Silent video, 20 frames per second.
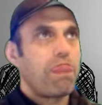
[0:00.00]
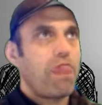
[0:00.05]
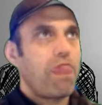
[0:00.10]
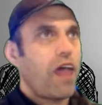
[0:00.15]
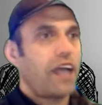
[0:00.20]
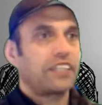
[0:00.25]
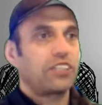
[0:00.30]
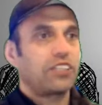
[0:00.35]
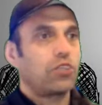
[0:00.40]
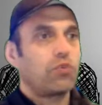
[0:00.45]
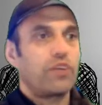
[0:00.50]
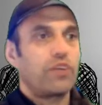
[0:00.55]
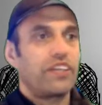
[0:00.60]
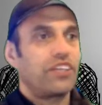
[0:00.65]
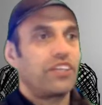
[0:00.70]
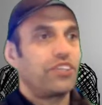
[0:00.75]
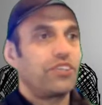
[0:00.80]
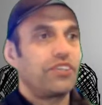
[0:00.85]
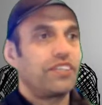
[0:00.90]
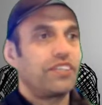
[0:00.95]
I still wear the
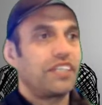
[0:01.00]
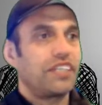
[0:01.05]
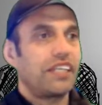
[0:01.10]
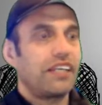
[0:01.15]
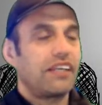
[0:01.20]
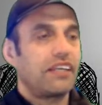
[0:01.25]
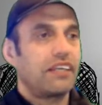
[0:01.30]
jersey.